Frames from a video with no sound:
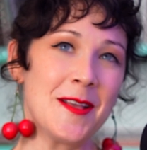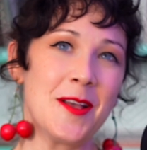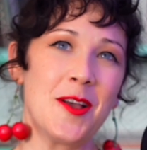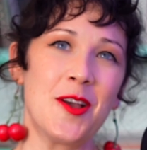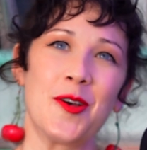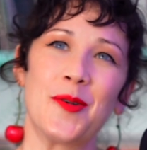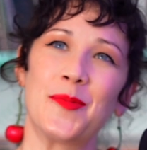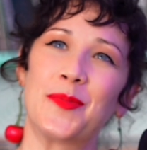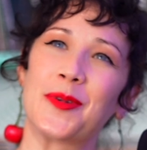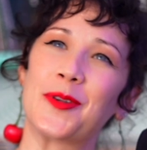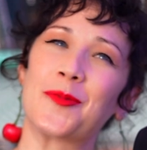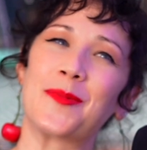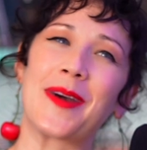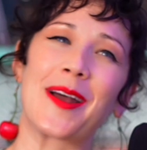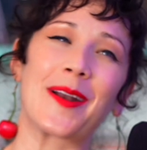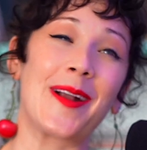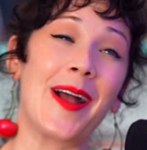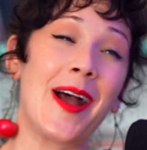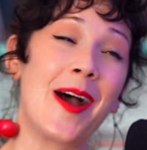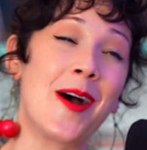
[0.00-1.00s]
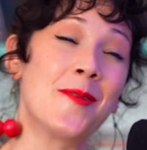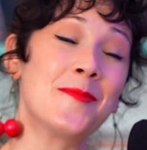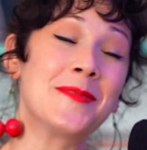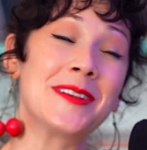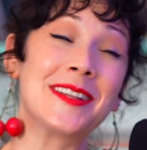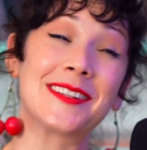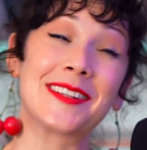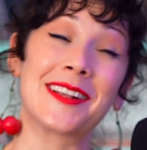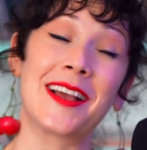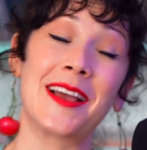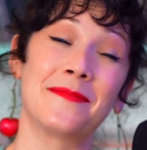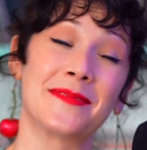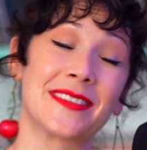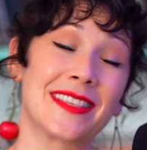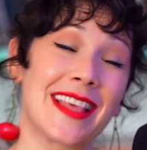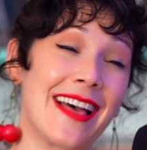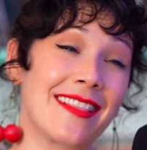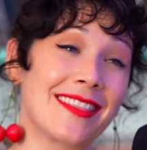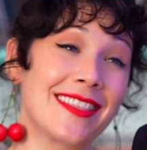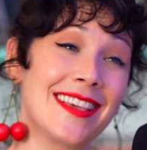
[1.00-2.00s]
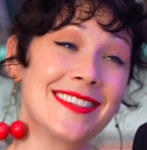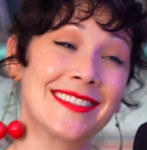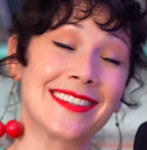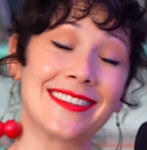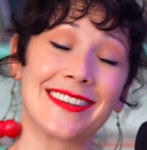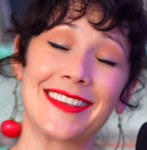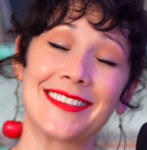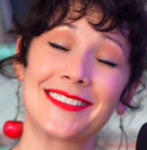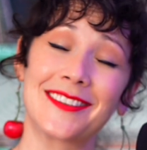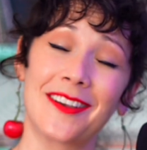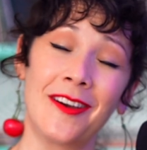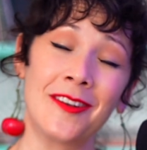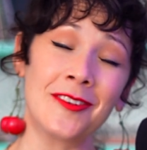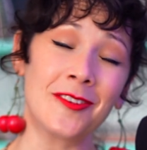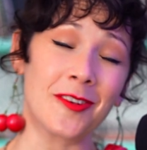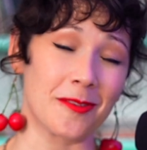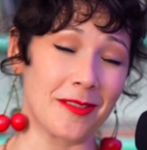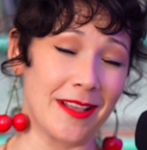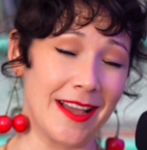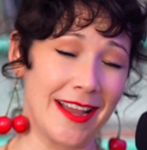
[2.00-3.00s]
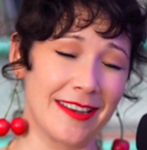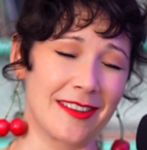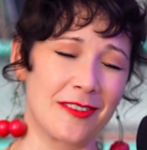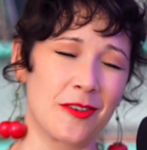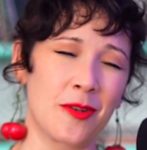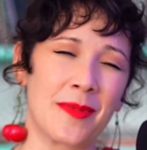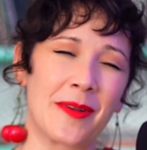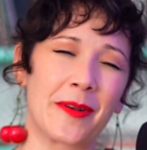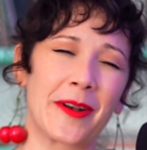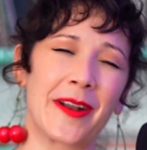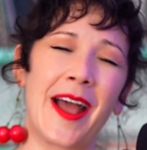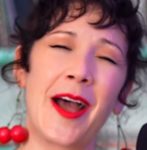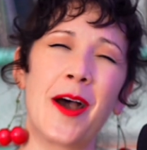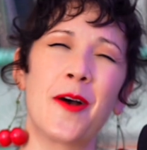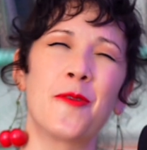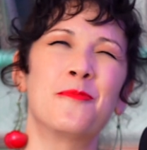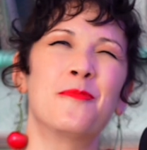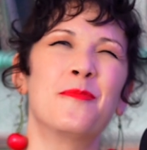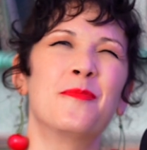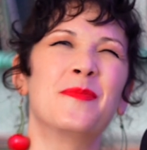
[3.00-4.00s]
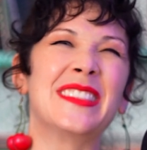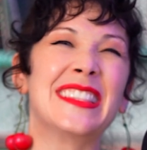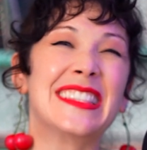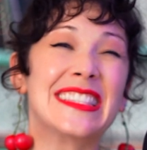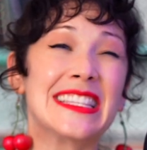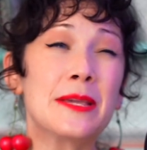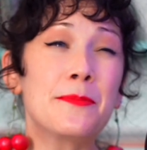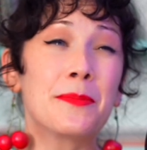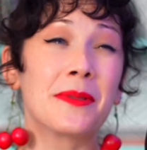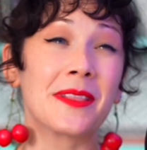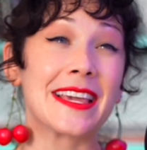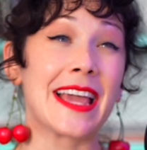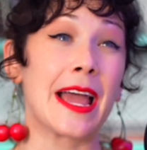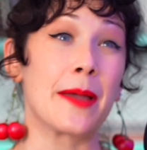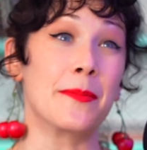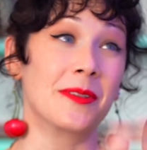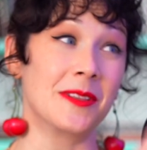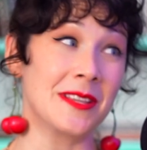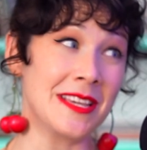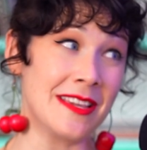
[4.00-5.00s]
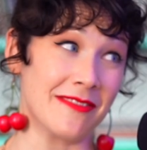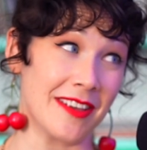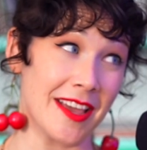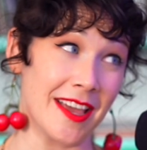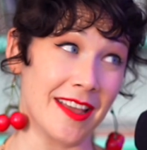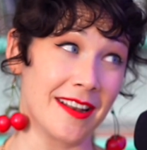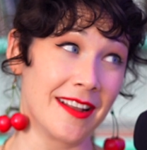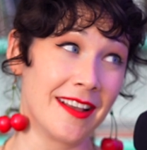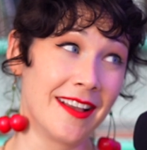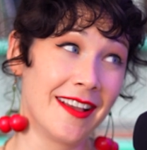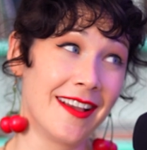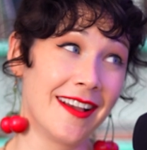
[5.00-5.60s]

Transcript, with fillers: Yeah. But no matter how many times that lesson gets underlined and no matter how deeply I believe it,